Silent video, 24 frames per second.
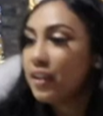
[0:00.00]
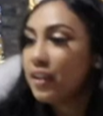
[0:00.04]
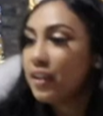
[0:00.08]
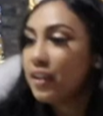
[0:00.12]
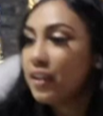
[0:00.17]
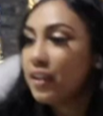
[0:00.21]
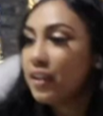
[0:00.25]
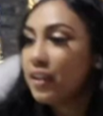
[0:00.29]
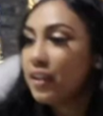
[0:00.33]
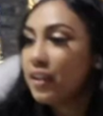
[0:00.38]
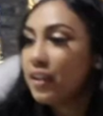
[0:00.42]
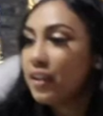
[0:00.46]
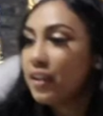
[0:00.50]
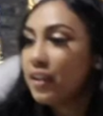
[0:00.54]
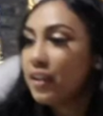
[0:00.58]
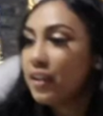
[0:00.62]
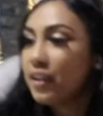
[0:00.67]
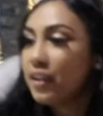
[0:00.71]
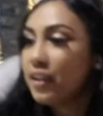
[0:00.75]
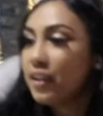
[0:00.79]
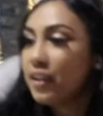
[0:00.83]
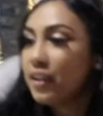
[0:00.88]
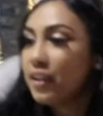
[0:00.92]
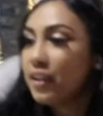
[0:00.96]

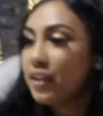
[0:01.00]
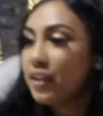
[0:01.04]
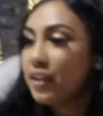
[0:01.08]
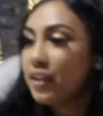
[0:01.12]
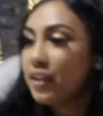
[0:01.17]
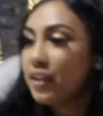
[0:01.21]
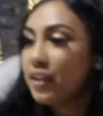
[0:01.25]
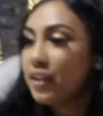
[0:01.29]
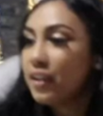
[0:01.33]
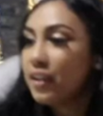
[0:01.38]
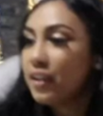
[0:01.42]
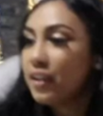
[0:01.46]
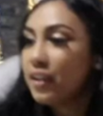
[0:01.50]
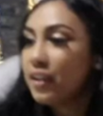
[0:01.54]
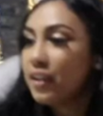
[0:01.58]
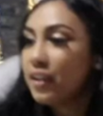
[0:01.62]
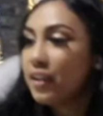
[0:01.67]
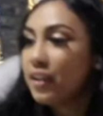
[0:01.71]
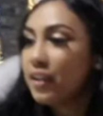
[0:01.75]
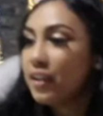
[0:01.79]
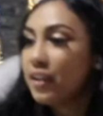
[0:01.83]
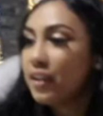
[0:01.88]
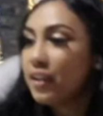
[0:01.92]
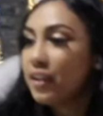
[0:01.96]

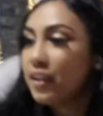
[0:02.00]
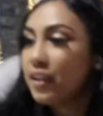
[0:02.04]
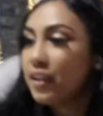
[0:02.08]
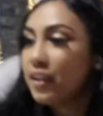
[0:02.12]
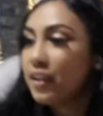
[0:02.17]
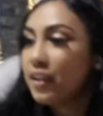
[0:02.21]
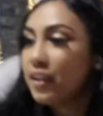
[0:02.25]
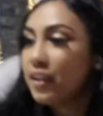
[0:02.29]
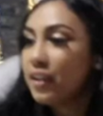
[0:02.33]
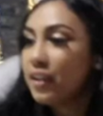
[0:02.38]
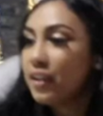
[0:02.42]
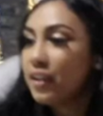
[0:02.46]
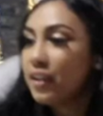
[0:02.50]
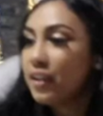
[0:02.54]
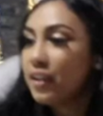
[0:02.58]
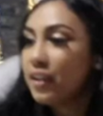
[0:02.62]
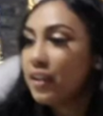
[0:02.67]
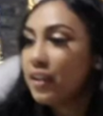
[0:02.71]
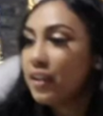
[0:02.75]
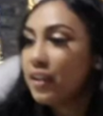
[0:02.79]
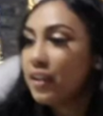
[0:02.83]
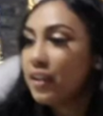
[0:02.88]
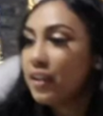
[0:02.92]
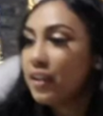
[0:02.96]

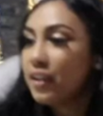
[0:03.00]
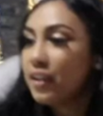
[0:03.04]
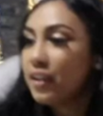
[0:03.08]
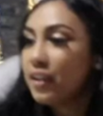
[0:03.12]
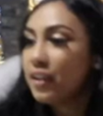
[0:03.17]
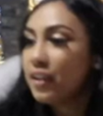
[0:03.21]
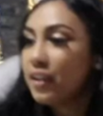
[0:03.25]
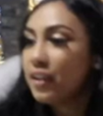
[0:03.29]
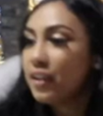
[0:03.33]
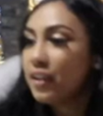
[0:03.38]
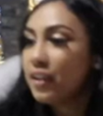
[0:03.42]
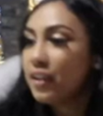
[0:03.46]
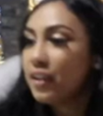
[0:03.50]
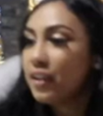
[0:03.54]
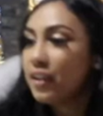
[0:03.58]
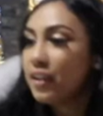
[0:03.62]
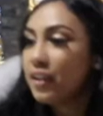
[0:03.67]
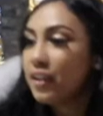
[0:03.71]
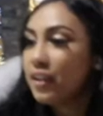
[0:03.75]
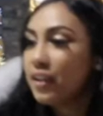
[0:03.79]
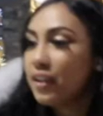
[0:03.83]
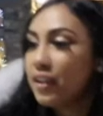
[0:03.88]
This person isn't speaking.